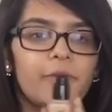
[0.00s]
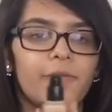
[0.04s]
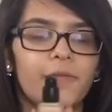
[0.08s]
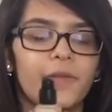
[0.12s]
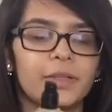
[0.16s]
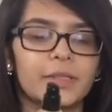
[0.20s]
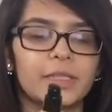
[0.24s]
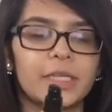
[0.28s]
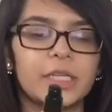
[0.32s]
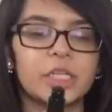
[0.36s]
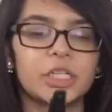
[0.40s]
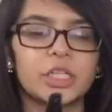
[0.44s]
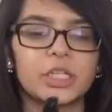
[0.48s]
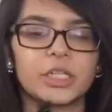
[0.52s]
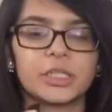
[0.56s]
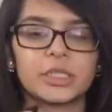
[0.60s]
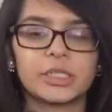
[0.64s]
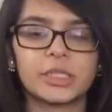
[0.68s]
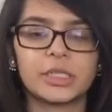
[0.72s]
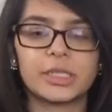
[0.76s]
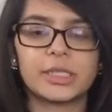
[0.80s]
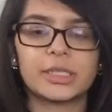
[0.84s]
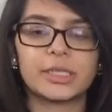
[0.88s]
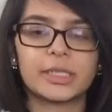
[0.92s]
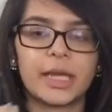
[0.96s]
foundation
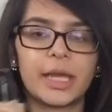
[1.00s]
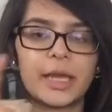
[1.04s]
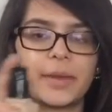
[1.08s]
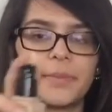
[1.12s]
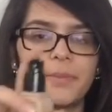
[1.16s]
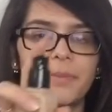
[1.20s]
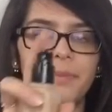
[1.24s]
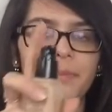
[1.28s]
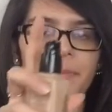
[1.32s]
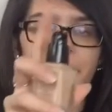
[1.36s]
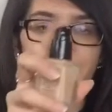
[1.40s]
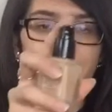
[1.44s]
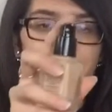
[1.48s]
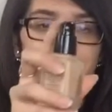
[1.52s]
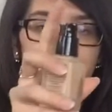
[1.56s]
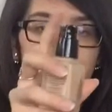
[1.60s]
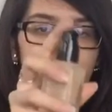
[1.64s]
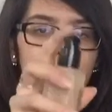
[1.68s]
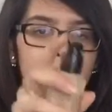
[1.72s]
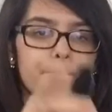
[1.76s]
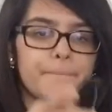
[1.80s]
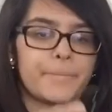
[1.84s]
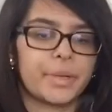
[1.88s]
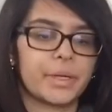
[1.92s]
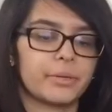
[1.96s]
is a
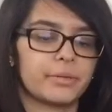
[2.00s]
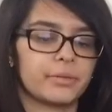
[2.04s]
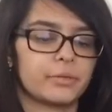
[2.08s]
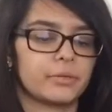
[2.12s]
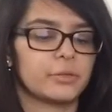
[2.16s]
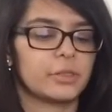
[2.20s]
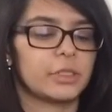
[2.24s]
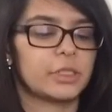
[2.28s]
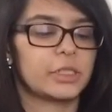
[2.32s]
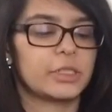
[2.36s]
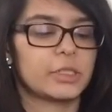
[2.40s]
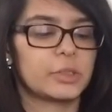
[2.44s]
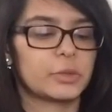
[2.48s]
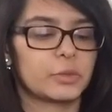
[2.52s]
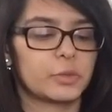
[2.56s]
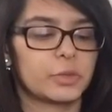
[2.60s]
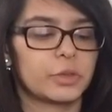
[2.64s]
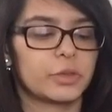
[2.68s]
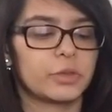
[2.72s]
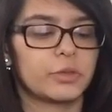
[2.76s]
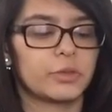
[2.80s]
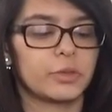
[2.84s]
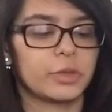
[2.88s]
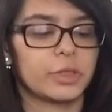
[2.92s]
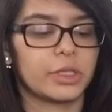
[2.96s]
pump, which is
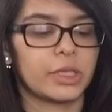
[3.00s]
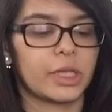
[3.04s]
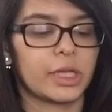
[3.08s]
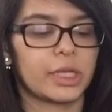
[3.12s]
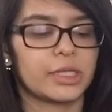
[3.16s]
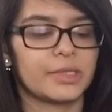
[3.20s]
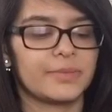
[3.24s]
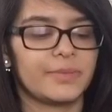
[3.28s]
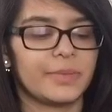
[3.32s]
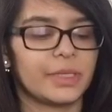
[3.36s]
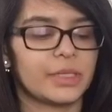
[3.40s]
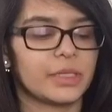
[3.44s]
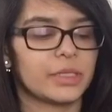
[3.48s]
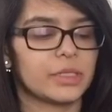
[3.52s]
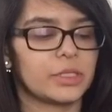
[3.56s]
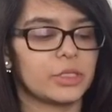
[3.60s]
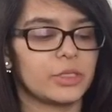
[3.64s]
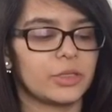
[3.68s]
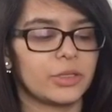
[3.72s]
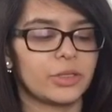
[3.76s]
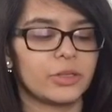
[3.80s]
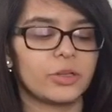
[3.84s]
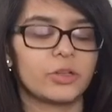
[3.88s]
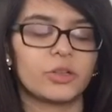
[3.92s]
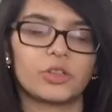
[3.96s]
really nice because
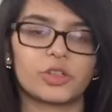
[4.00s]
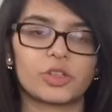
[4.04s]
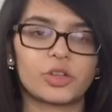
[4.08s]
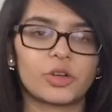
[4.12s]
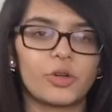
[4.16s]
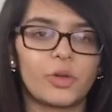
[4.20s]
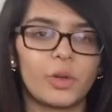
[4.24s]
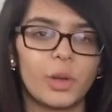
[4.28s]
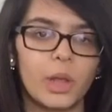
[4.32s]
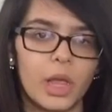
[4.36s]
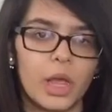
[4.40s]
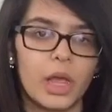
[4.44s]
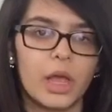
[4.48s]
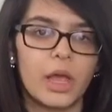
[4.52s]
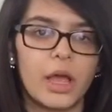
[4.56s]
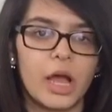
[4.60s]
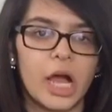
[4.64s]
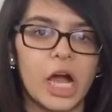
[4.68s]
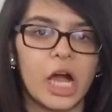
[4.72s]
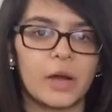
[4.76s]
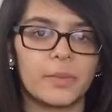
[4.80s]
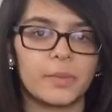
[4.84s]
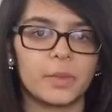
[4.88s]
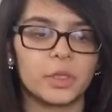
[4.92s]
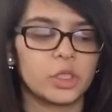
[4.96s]
you can control
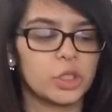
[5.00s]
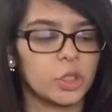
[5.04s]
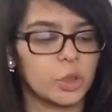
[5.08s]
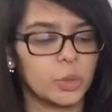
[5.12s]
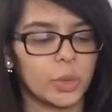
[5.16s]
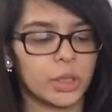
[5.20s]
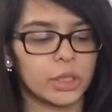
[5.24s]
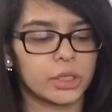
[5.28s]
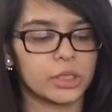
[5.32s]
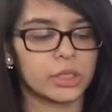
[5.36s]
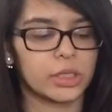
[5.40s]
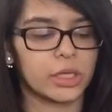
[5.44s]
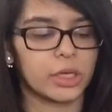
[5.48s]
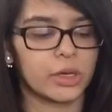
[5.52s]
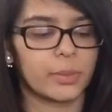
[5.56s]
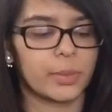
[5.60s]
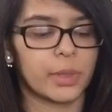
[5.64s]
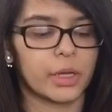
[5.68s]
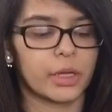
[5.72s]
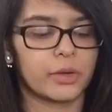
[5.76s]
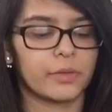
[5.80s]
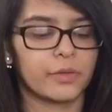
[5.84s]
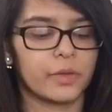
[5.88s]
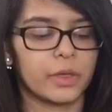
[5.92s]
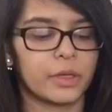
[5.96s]
how much you want to come
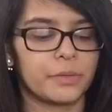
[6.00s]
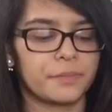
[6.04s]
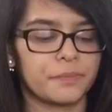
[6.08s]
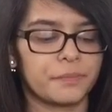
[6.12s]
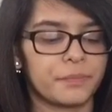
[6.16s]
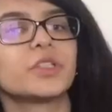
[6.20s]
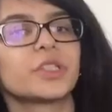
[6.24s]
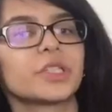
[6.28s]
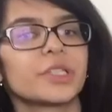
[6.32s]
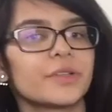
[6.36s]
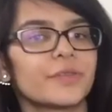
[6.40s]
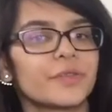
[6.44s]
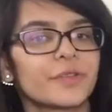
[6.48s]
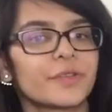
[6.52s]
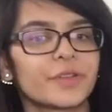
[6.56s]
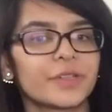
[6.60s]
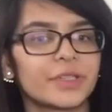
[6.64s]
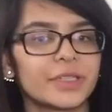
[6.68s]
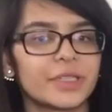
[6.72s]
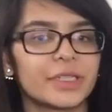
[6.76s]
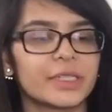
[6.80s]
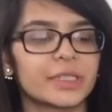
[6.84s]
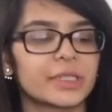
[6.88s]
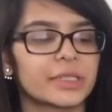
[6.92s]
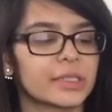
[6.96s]
out of it. Usually for
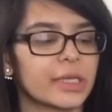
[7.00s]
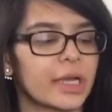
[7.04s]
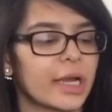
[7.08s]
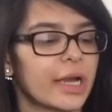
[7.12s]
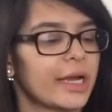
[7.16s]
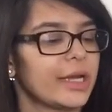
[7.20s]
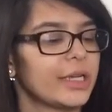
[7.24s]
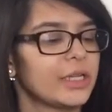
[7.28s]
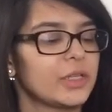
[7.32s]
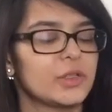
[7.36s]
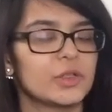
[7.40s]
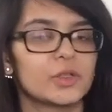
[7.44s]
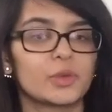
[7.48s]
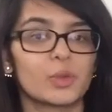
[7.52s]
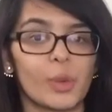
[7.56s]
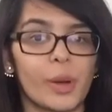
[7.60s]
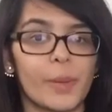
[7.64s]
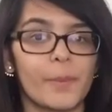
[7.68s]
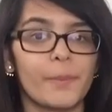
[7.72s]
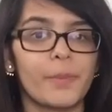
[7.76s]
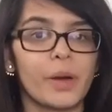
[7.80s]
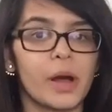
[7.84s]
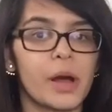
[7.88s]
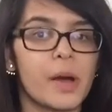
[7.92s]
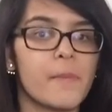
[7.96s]
this, I use
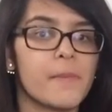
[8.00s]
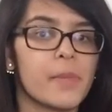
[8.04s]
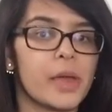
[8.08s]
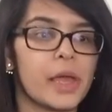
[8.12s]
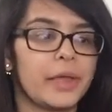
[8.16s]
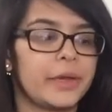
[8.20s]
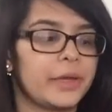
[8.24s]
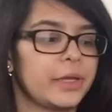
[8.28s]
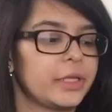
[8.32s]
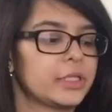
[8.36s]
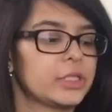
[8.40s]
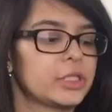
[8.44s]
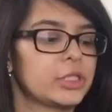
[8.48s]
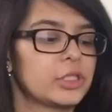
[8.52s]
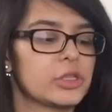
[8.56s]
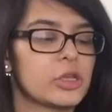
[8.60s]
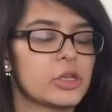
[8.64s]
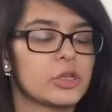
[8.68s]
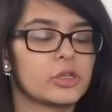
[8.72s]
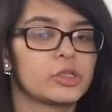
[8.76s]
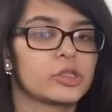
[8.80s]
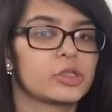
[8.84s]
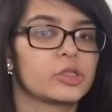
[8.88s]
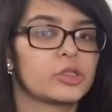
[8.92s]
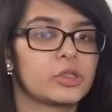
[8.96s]
one pump, and it's
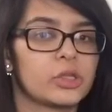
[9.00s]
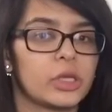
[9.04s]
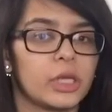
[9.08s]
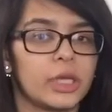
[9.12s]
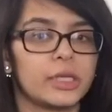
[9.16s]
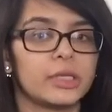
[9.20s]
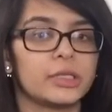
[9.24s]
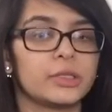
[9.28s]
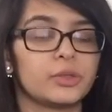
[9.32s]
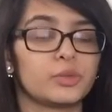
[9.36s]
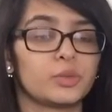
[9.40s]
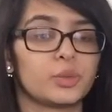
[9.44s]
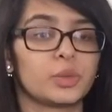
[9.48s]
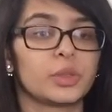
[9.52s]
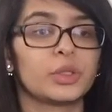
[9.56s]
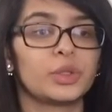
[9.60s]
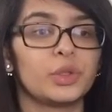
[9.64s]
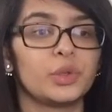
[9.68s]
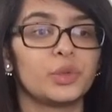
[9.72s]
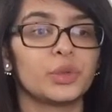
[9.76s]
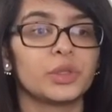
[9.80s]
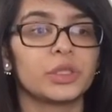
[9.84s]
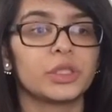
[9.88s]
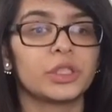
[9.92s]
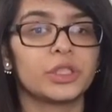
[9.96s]

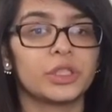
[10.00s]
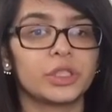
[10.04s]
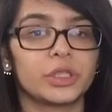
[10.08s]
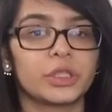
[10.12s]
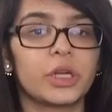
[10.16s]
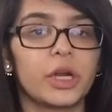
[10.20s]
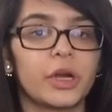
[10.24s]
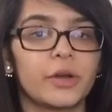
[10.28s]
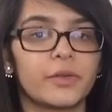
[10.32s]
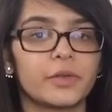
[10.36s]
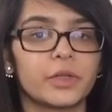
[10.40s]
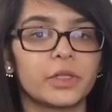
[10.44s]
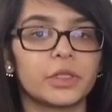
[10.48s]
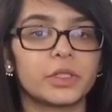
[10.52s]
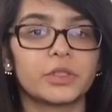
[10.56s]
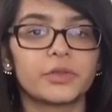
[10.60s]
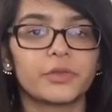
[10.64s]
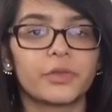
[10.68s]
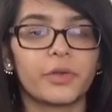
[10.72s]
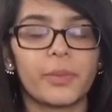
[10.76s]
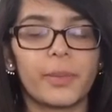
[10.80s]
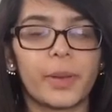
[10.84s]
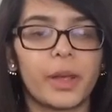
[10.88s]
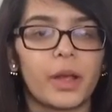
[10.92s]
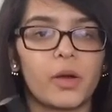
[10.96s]
really good coverage
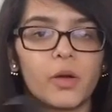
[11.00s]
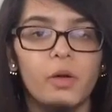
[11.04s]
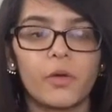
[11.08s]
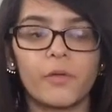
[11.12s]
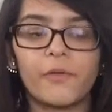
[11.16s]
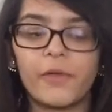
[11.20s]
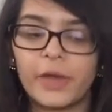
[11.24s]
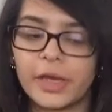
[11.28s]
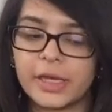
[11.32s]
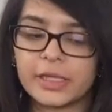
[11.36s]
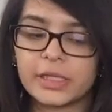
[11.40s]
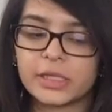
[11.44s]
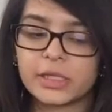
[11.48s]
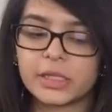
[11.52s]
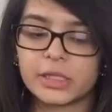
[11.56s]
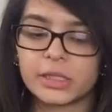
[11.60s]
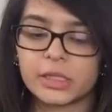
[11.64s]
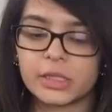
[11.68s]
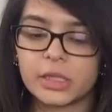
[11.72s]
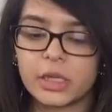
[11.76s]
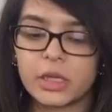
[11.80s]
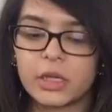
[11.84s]
for my whole face.